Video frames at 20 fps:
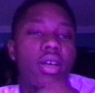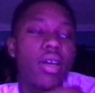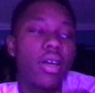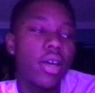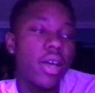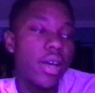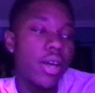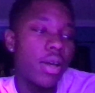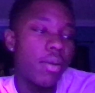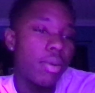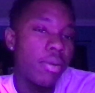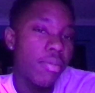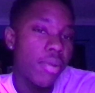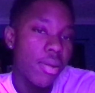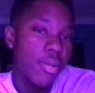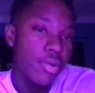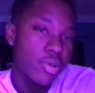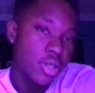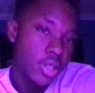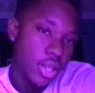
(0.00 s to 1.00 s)
Uh, my
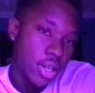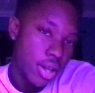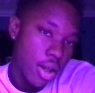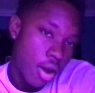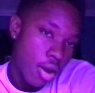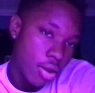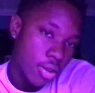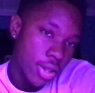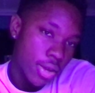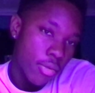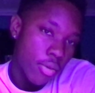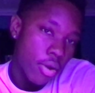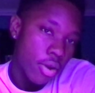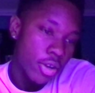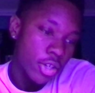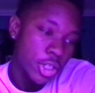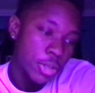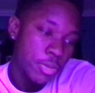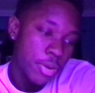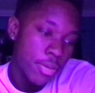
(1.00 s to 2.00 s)
mom used to get alkaline water.
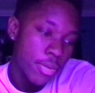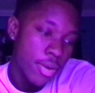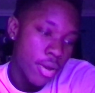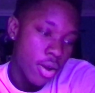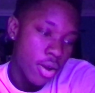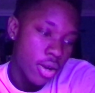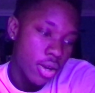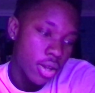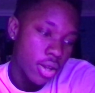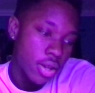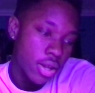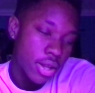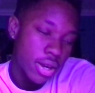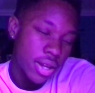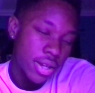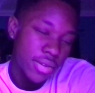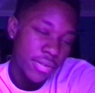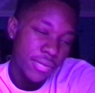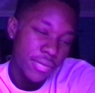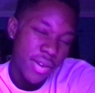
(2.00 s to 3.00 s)
She put me on it, and
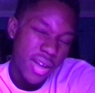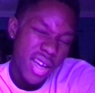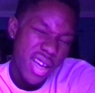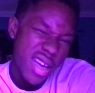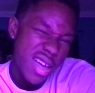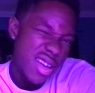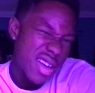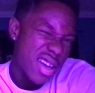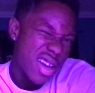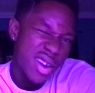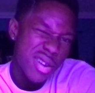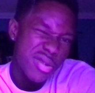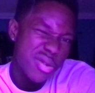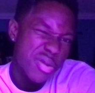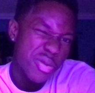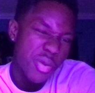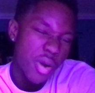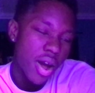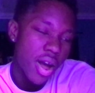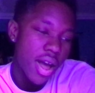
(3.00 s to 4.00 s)
I, I, I don't
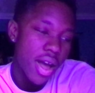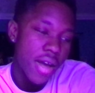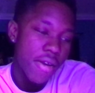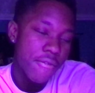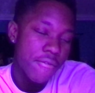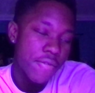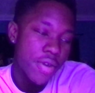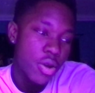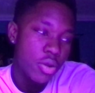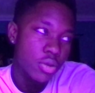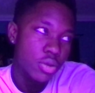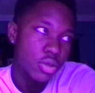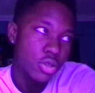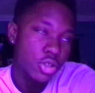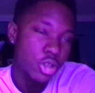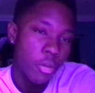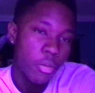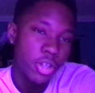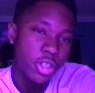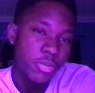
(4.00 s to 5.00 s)
know why I felt
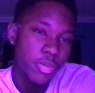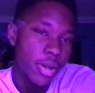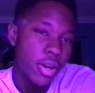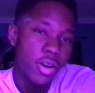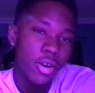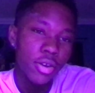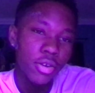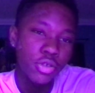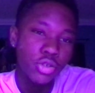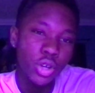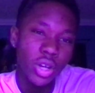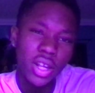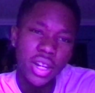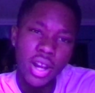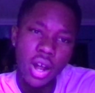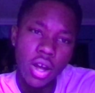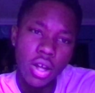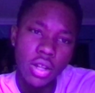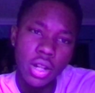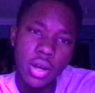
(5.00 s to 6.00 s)
so much better drinking
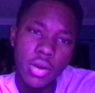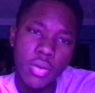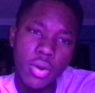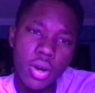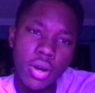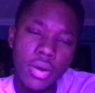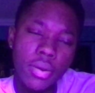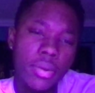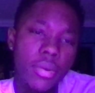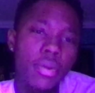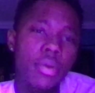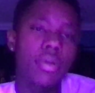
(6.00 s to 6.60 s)
alkaline water.